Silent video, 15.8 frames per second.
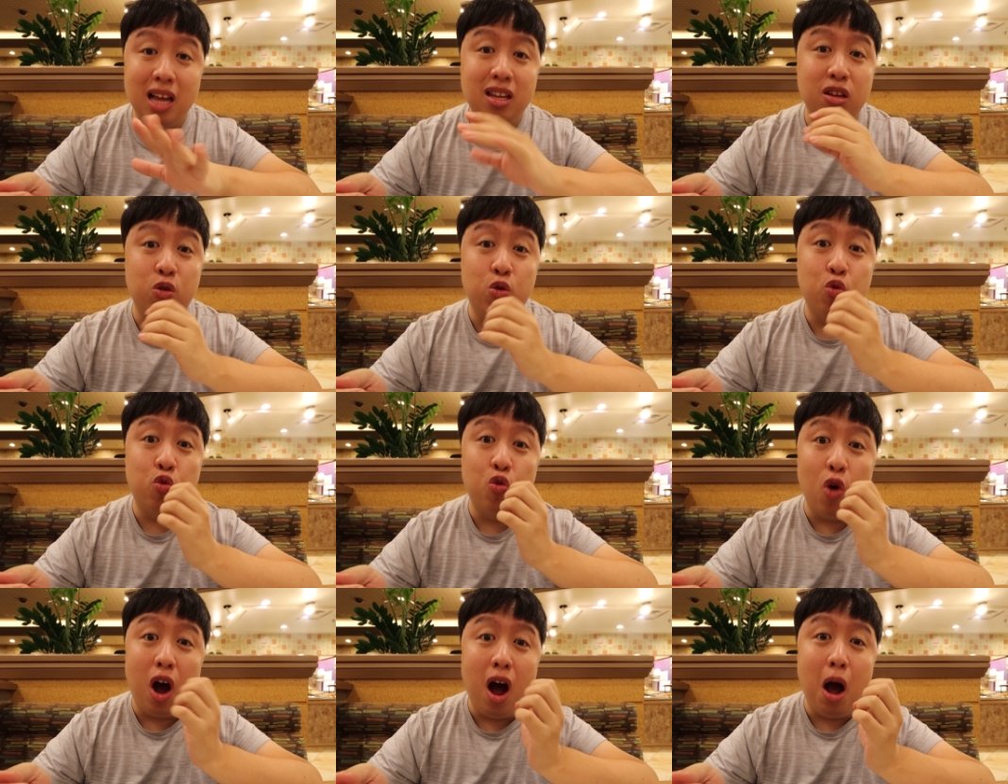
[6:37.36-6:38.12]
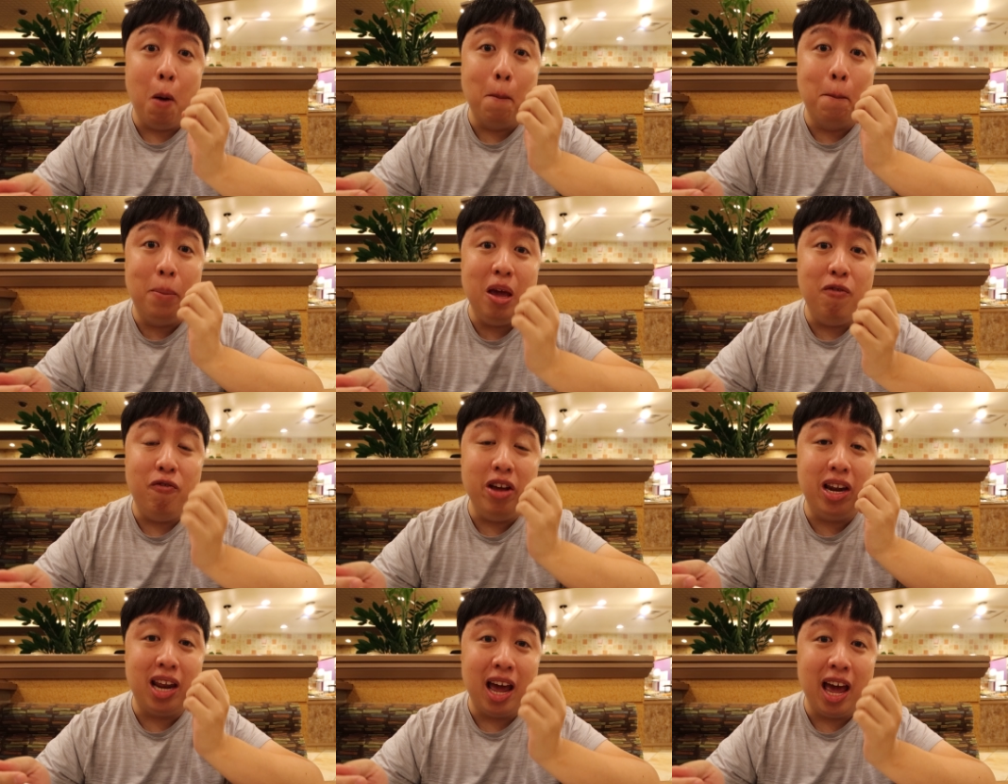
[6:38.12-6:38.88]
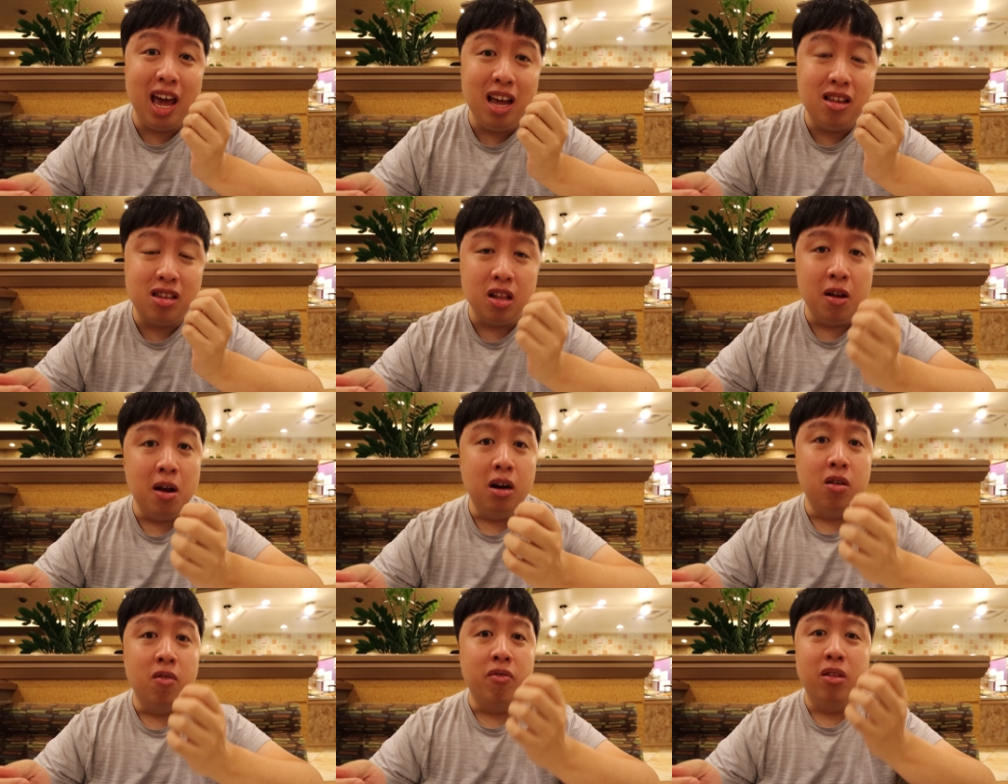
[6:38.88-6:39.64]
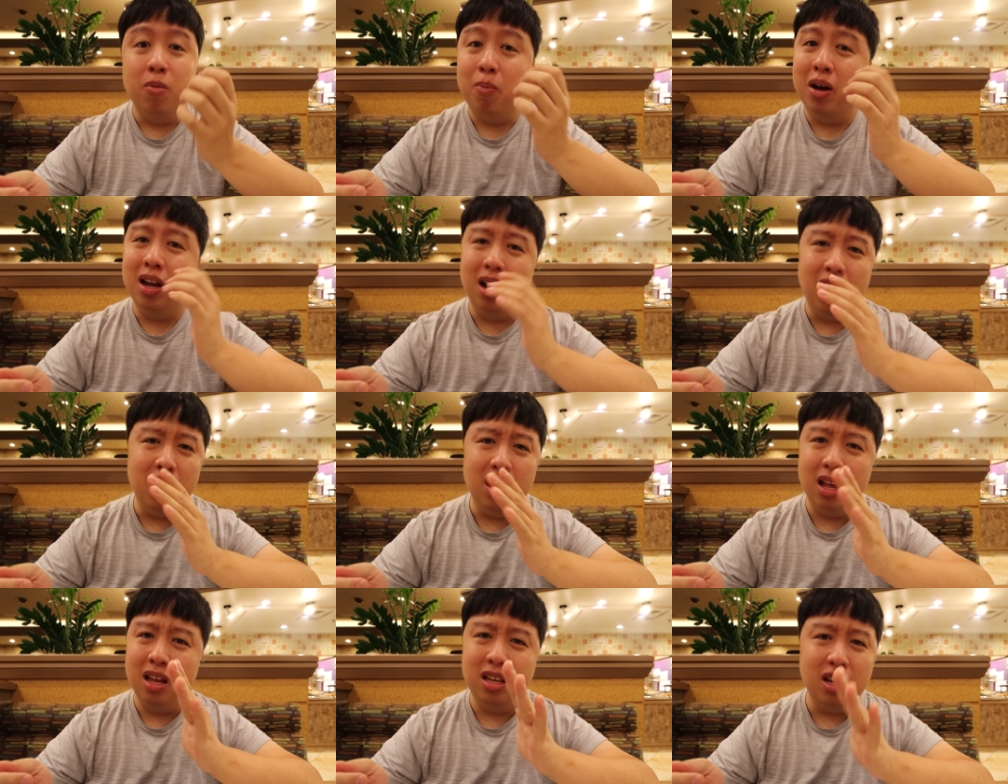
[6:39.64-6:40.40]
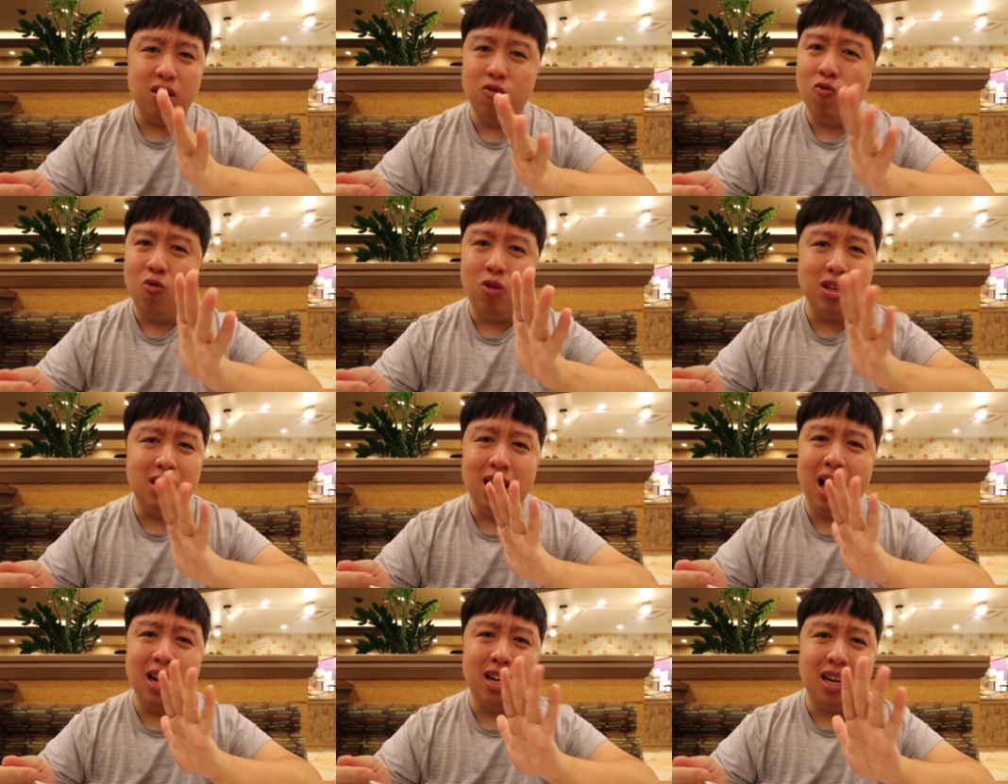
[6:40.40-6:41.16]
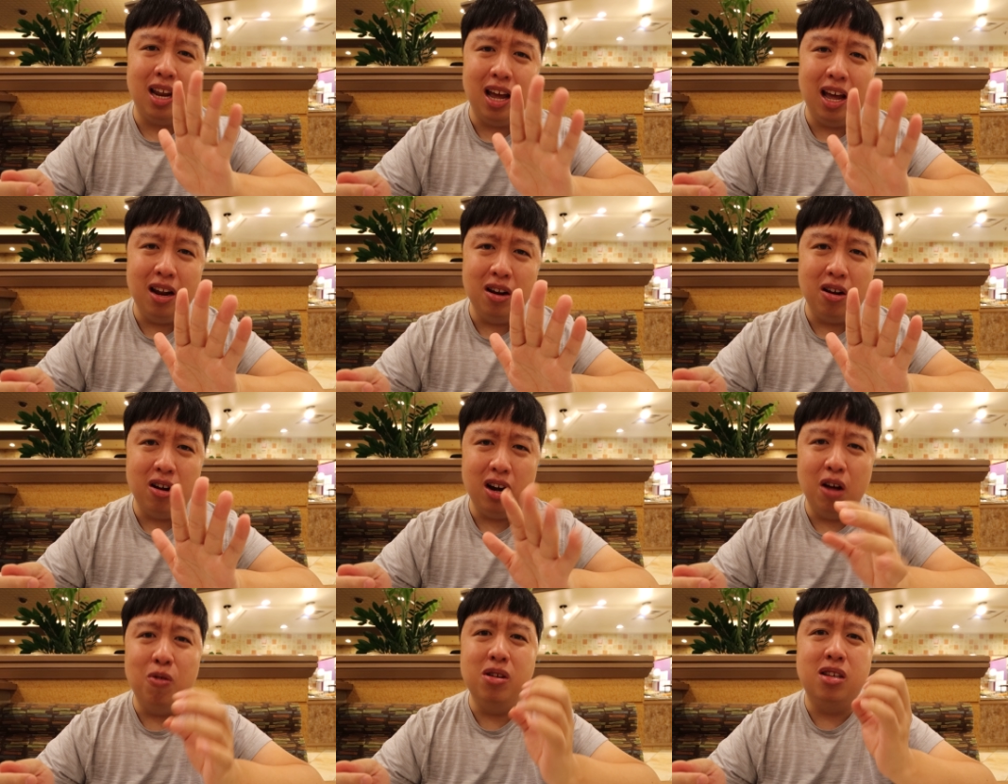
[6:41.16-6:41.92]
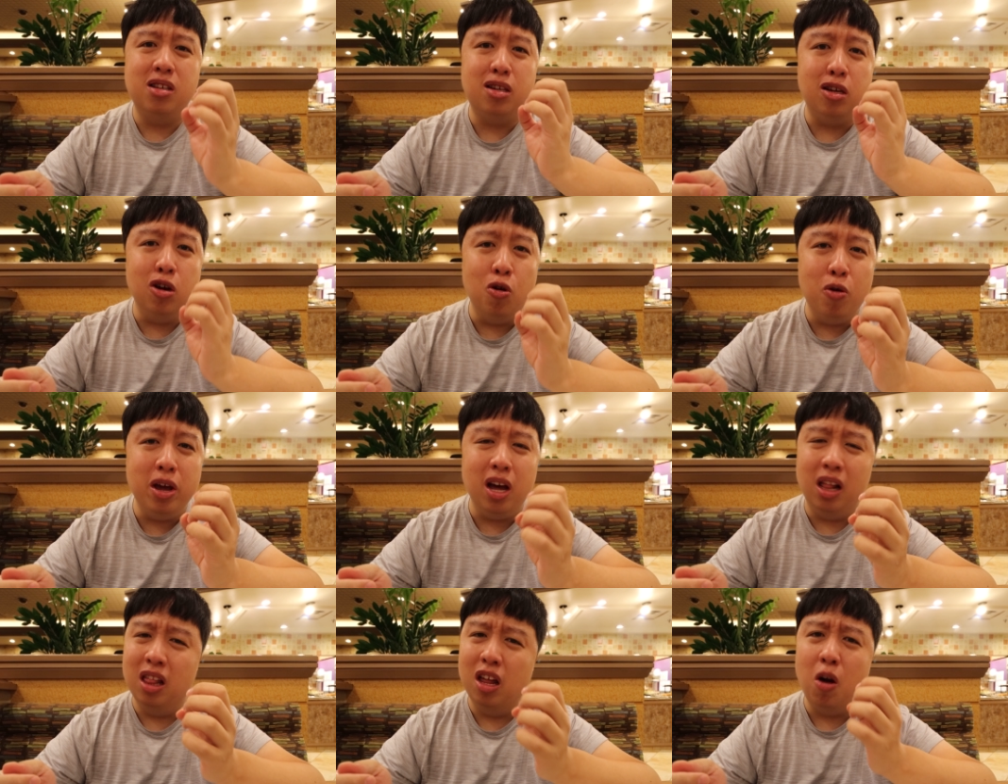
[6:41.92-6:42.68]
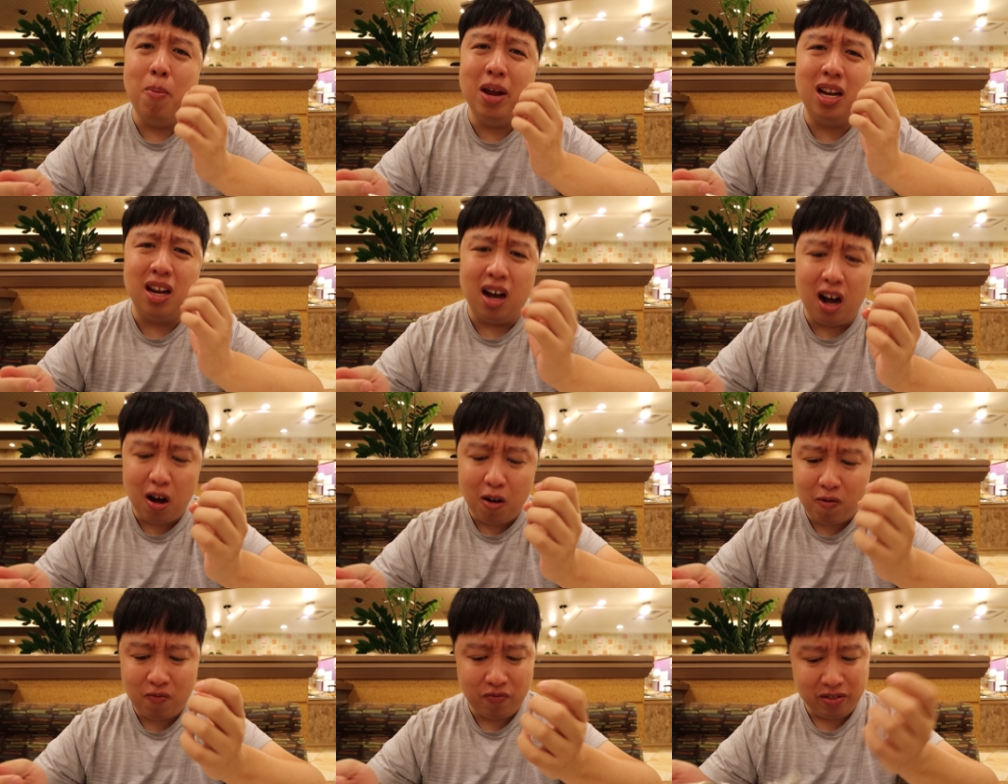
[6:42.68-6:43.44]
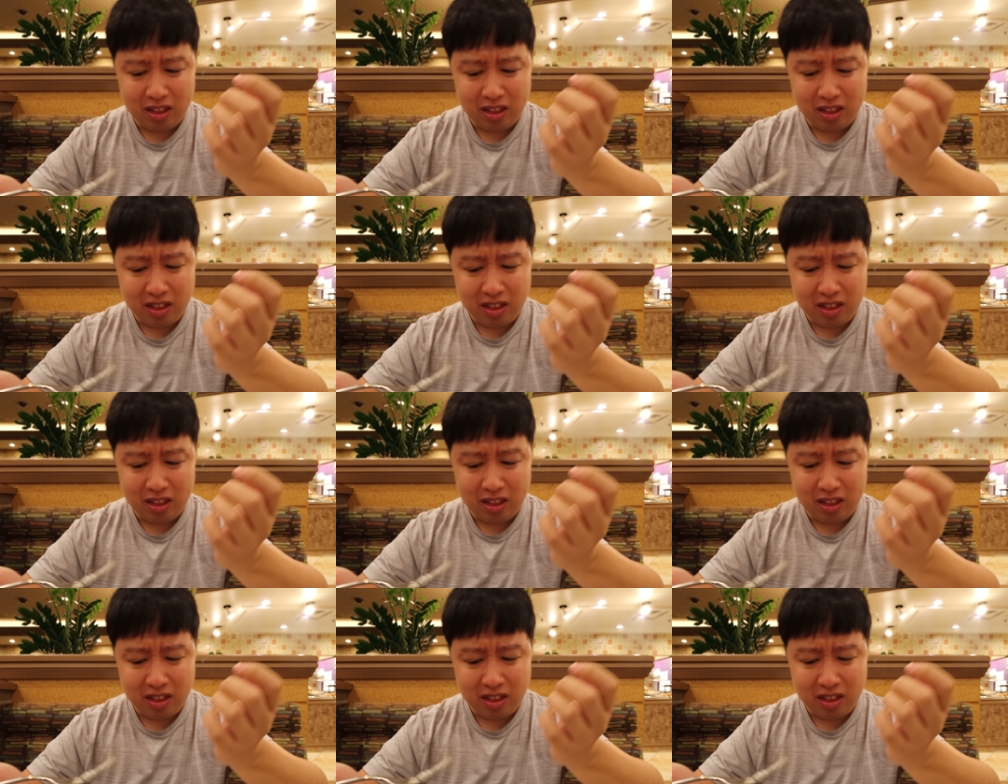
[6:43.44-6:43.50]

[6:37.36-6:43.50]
It has a strong beefy taste, but it just was not tender. It was chewy, a little bit tough.